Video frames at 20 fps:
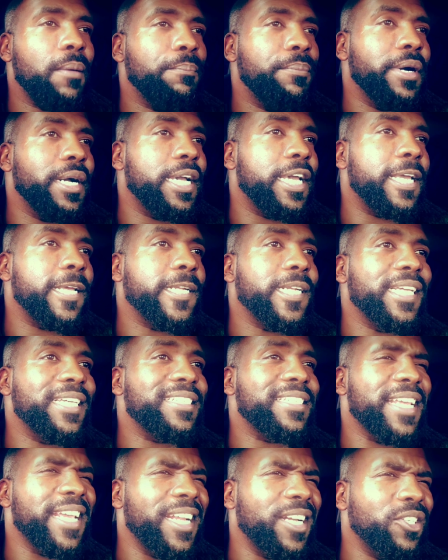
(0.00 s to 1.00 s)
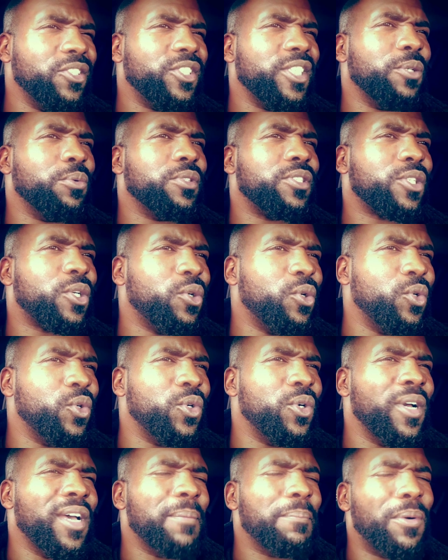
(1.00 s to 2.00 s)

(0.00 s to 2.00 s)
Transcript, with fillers: but his energy was cool.